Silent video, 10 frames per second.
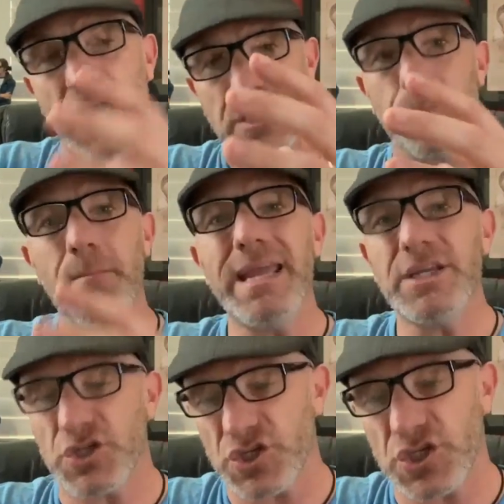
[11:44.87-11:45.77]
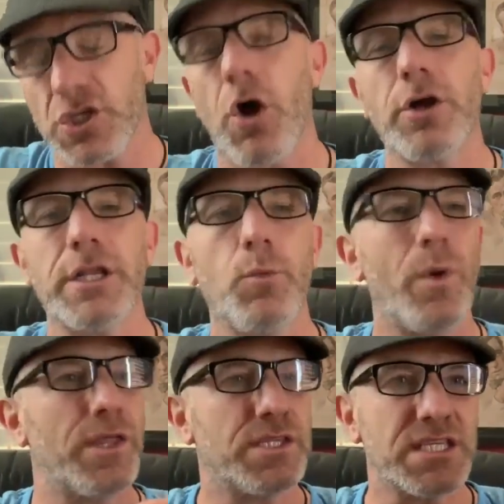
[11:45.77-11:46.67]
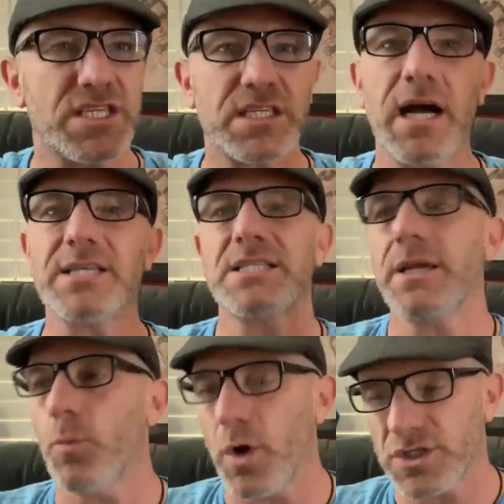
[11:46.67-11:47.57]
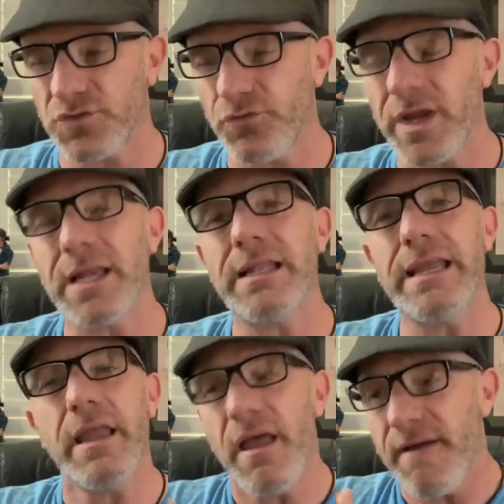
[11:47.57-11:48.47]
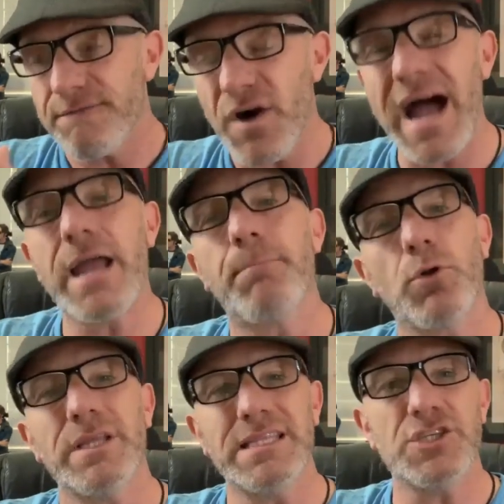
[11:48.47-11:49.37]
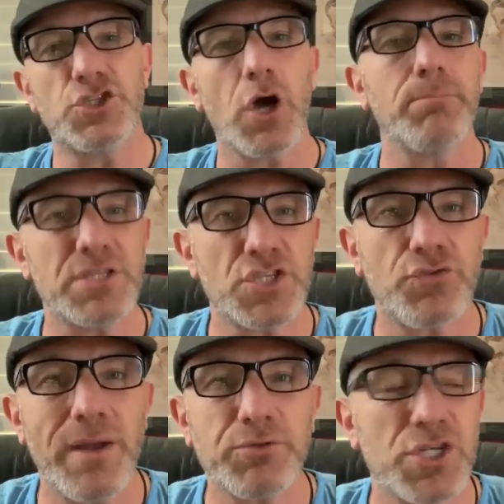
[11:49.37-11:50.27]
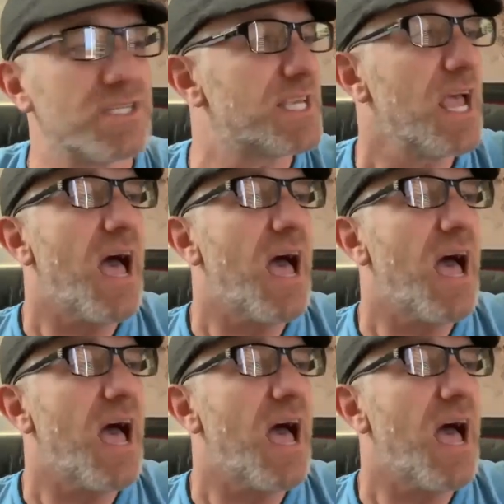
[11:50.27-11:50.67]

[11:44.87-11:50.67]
to me, just starting with discussing what's really viable in these job descriptions.